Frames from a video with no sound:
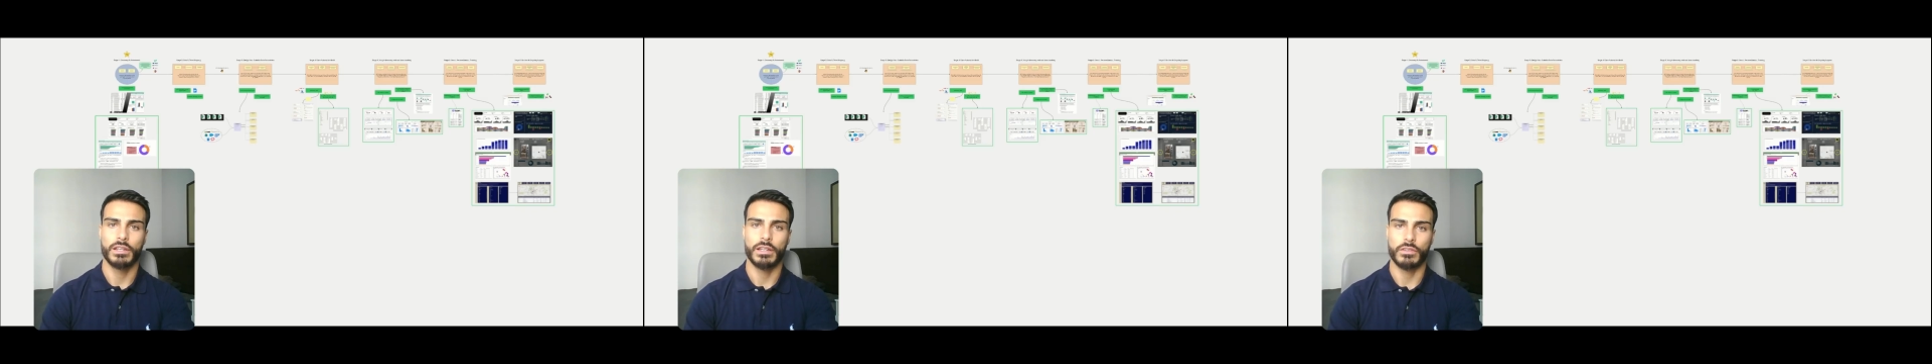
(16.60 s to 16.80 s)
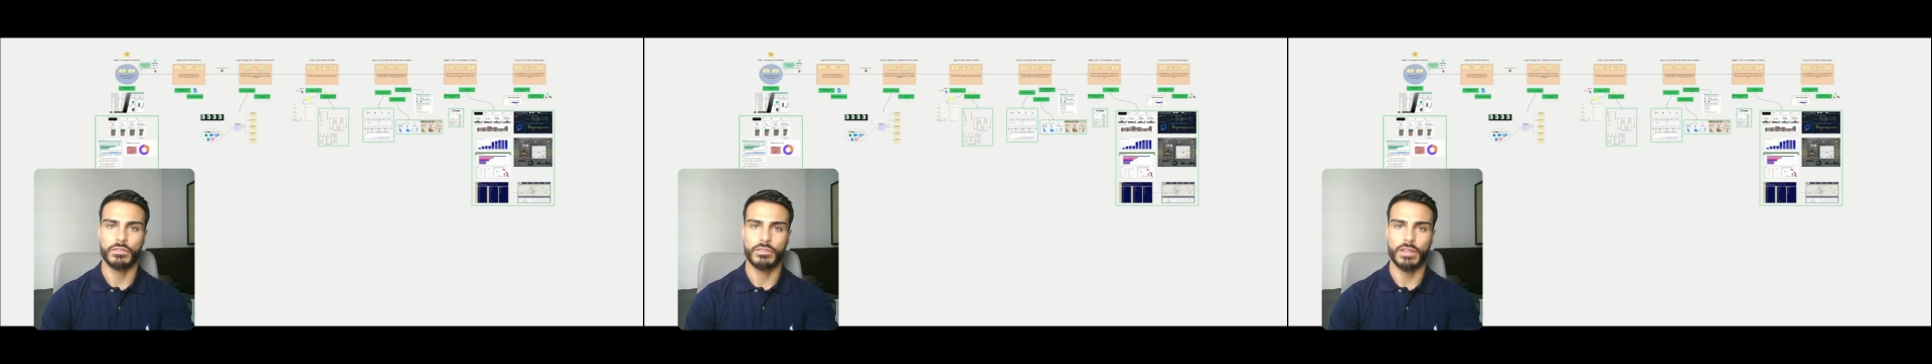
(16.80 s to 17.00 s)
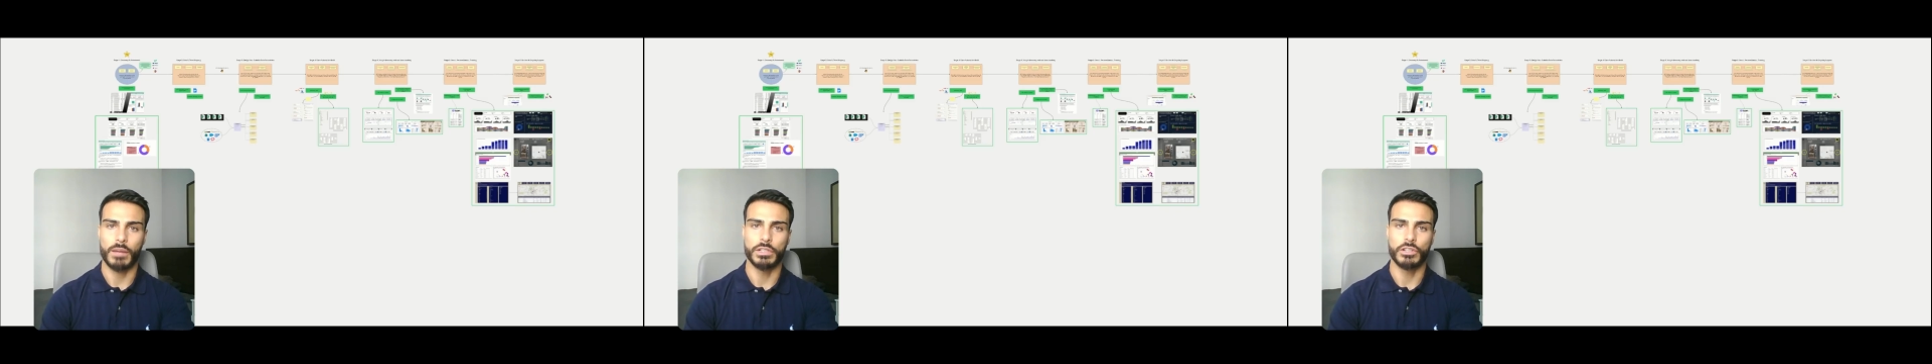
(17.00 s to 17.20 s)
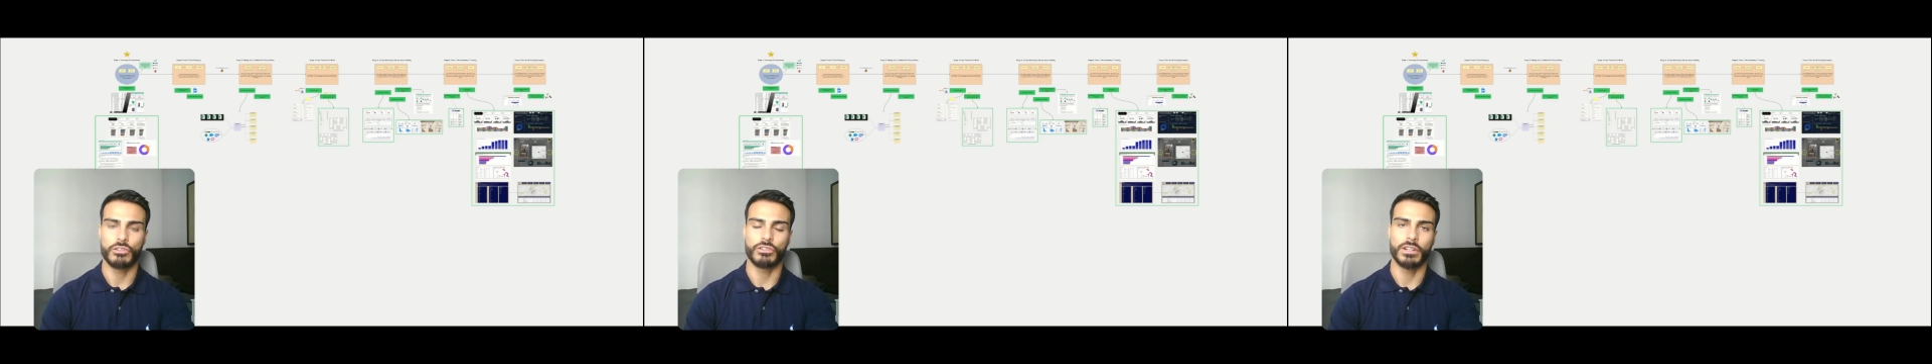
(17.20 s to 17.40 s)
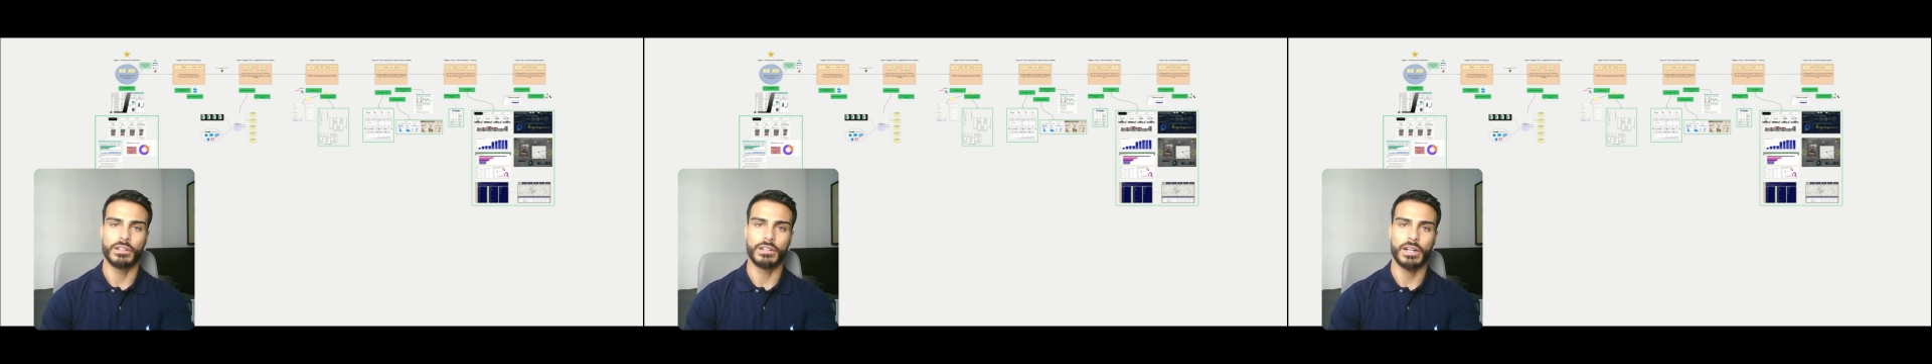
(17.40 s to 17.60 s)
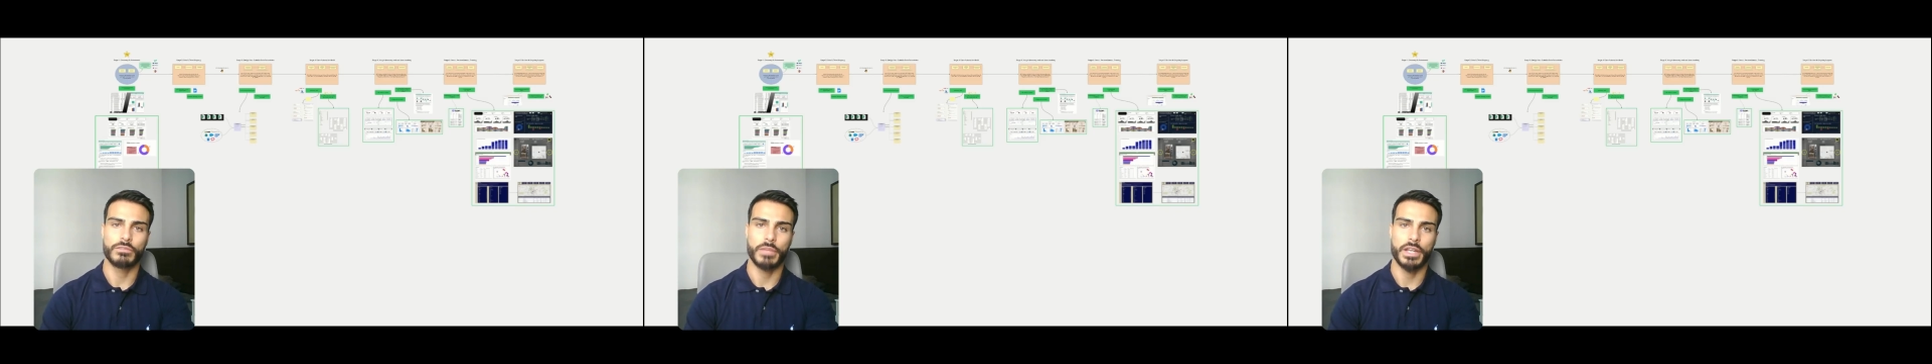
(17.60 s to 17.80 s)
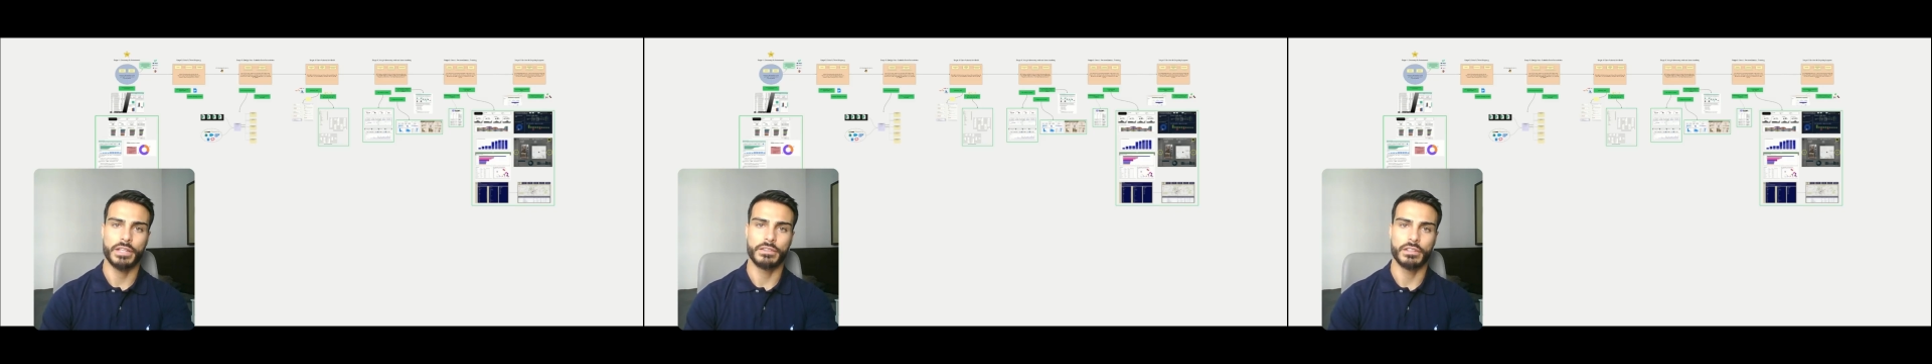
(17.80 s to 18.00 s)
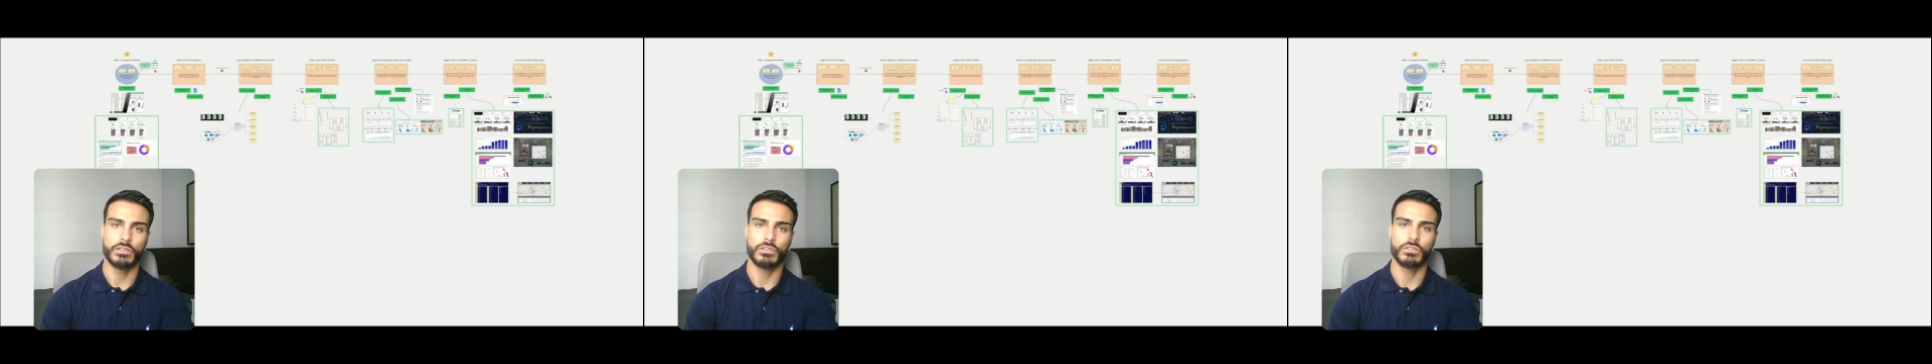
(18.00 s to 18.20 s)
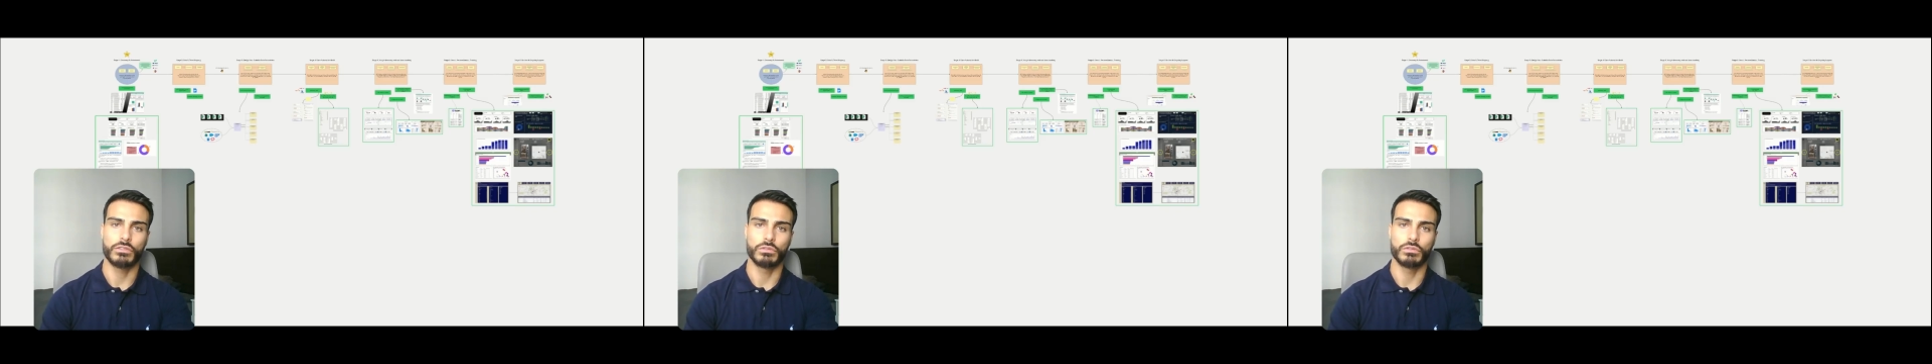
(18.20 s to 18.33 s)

establish the right metrics